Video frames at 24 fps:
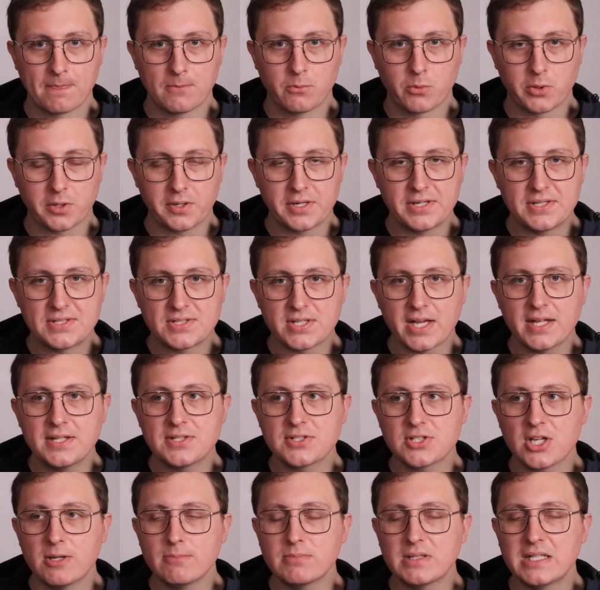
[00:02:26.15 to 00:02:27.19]
where he
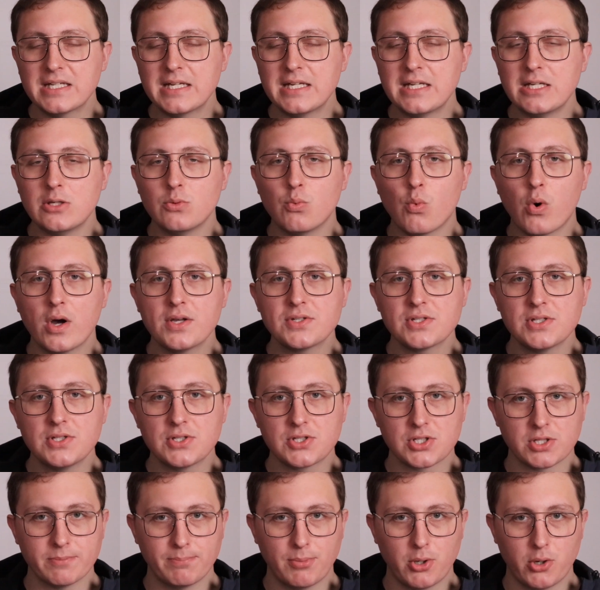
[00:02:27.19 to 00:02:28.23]
said something he
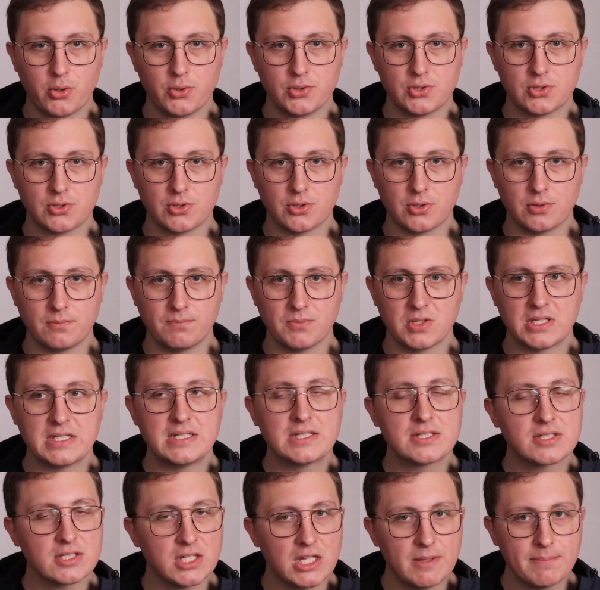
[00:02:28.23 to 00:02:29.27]
wasn't supposed to. He
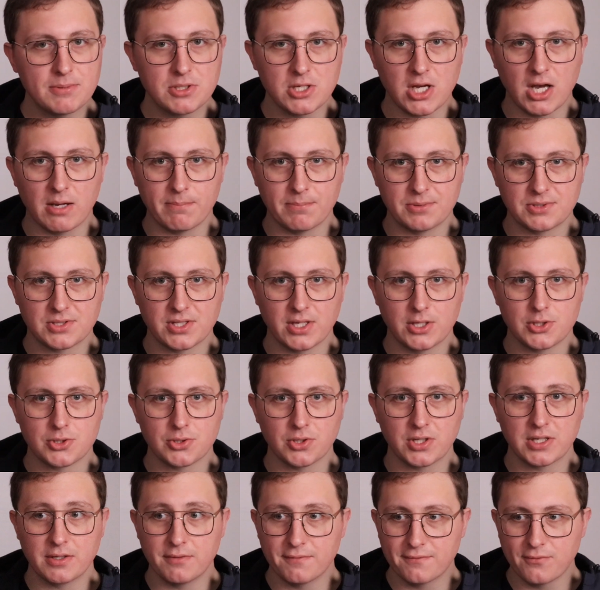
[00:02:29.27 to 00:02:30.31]
slipped up,
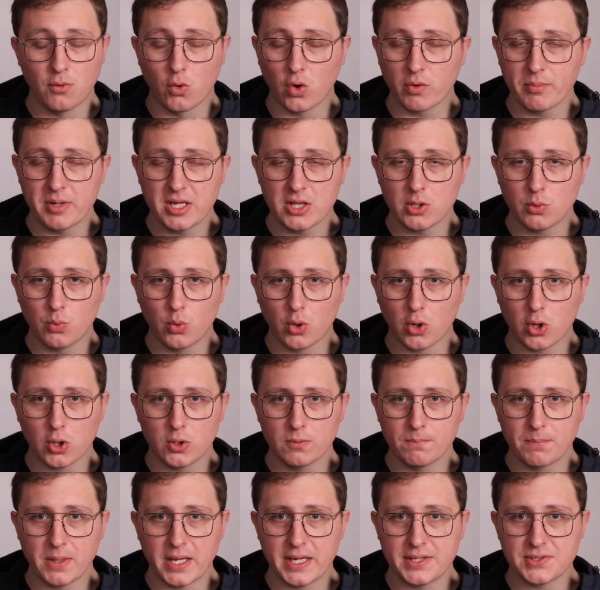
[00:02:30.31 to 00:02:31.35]
essentially, informing the
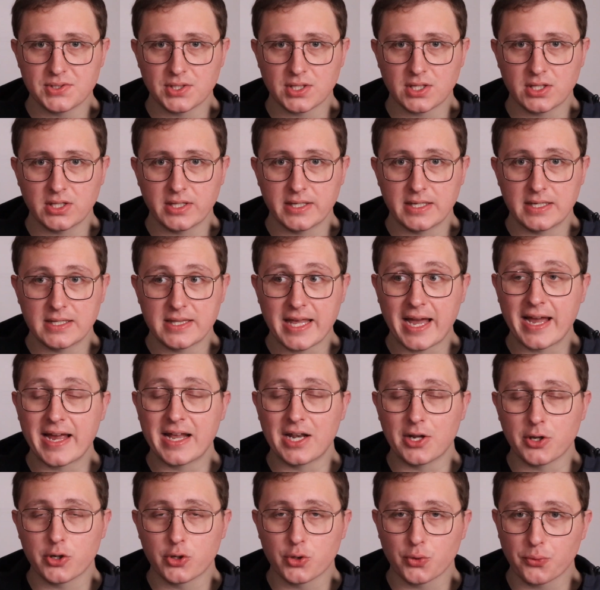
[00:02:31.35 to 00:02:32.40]
world, basically, that
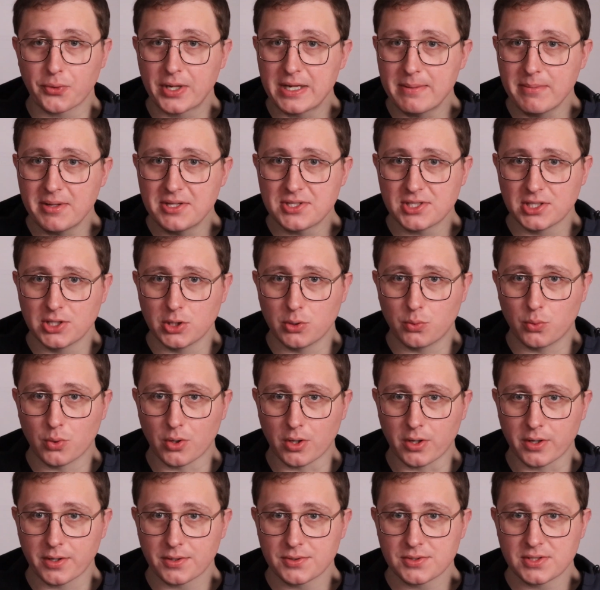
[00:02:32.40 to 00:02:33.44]
an agreement's in the
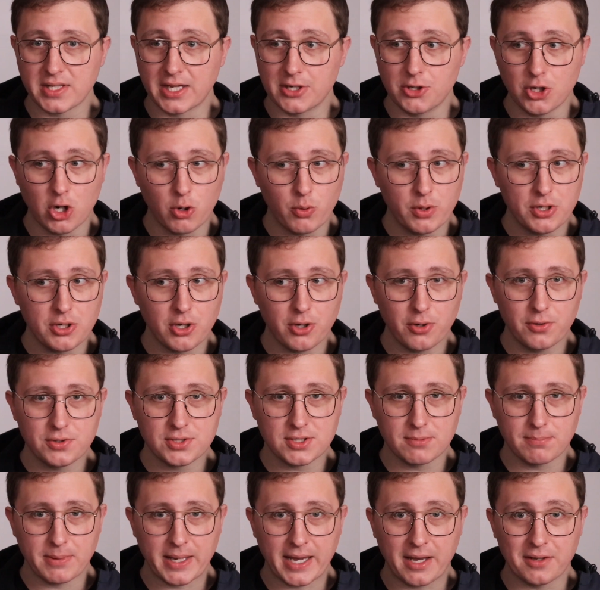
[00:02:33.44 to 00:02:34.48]
works that no one
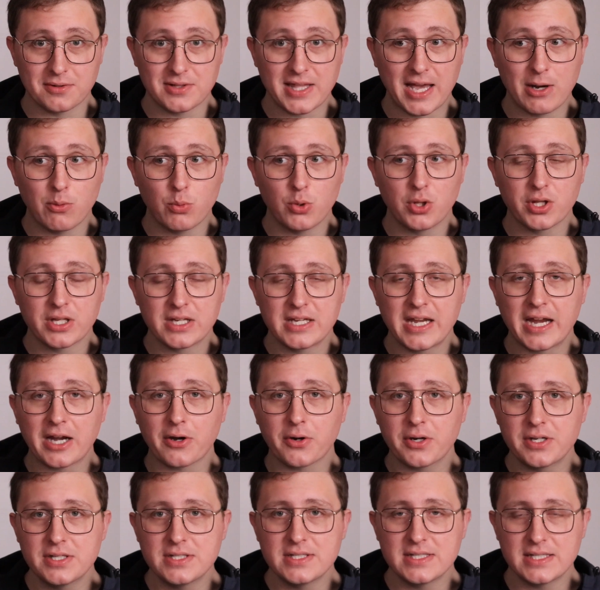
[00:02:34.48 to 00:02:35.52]
knows about that will
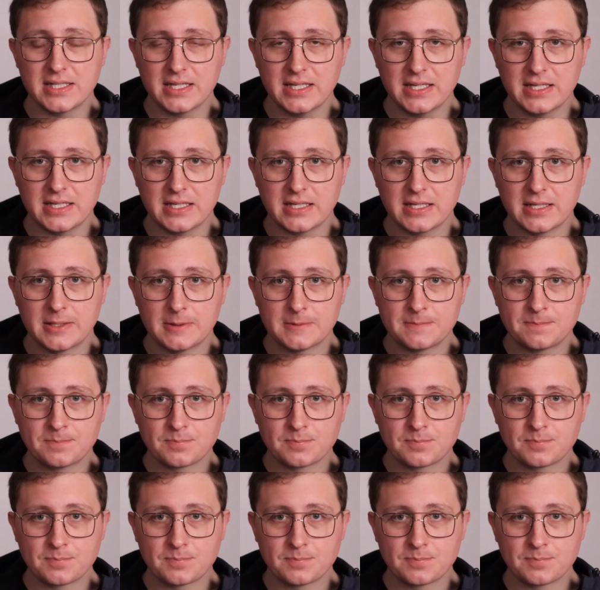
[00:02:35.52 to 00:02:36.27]
guarantee